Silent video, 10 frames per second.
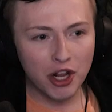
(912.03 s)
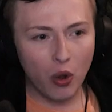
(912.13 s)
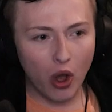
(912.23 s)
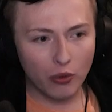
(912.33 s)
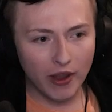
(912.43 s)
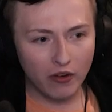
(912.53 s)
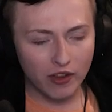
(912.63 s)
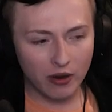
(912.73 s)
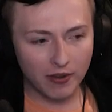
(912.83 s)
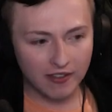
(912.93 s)
go all the way over
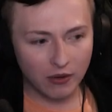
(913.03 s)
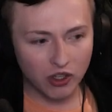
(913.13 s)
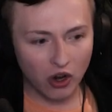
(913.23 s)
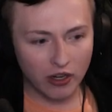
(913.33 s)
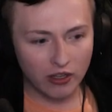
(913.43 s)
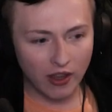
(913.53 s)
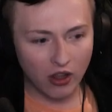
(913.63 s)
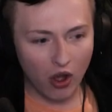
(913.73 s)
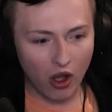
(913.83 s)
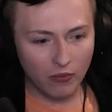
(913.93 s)
there because I was already
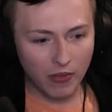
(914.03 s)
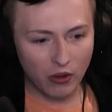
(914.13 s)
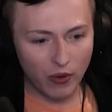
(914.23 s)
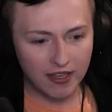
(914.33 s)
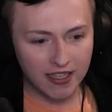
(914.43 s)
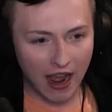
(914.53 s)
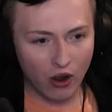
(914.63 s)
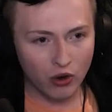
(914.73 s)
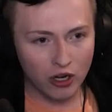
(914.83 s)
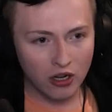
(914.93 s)
like on my way
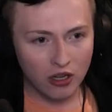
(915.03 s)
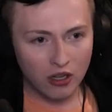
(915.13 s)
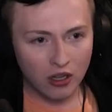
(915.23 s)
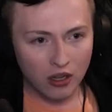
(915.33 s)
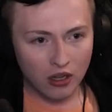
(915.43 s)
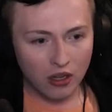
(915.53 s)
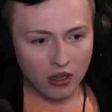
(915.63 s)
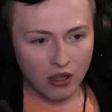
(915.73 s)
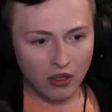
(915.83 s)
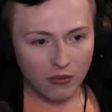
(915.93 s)
down.
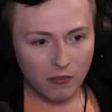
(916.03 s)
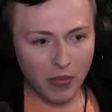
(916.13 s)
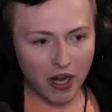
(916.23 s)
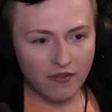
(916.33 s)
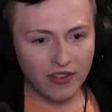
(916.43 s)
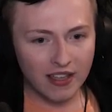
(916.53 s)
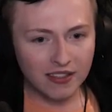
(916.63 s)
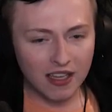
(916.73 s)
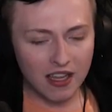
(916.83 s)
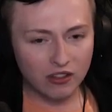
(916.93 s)
But if
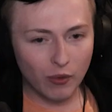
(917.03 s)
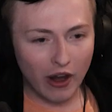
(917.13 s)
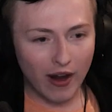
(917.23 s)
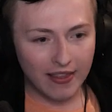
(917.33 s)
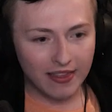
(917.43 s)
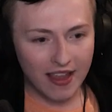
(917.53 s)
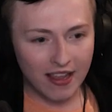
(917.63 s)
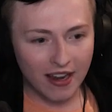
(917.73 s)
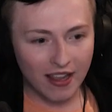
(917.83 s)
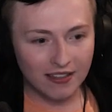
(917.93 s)
this is where I
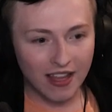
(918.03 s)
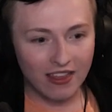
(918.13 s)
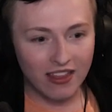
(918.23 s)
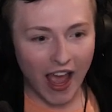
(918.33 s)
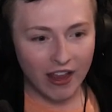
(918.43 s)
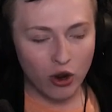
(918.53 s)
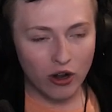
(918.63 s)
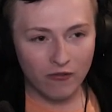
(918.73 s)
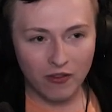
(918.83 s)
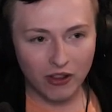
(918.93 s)
think it is, I could
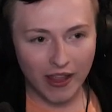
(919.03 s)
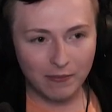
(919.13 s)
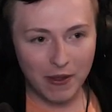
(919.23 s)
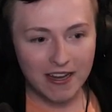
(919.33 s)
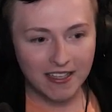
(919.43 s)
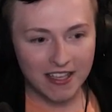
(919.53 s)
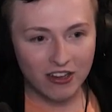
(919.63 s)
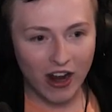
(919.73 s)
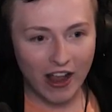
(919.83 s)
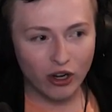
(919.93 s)
have like been
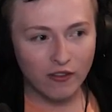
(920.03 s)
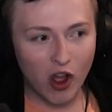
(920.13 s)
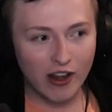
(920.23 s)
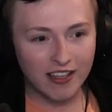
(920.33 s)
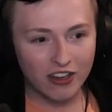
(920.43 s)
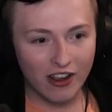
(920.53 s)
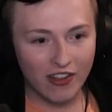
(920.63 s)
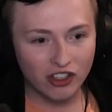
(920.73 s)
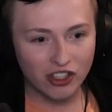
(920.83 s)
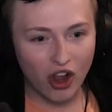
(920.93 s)
here. I could have gone here and
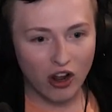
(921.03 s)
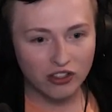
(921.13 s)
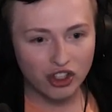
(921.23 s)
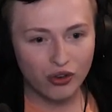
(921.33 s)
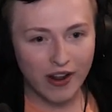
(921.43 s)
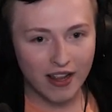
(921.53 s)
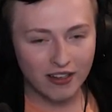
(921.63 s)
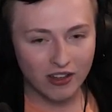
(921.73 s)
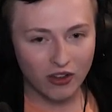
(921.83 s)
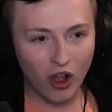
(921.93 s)
then just gone straight
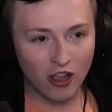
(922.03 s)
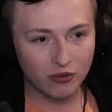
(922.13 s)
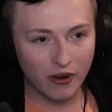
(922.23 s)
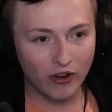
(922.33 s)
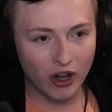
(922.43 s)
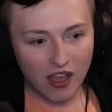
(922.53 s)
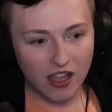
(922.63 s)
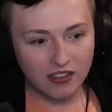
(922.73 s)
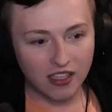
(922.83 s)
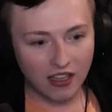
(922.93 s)
into the Lost River.
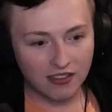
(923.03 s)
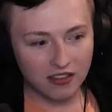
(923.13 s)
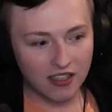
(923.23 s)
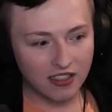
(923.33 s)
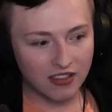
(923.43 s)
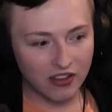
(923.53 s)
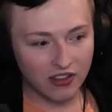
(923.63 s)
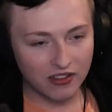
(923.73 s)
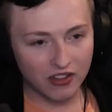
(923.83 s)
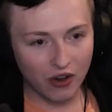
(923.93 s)
It does lead to
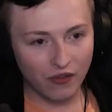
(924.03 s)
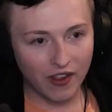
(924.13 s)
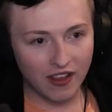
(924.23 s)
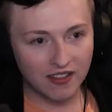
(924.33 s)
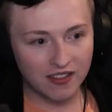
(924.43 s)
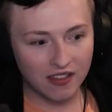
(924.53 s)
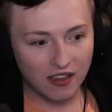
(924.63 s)
the surface.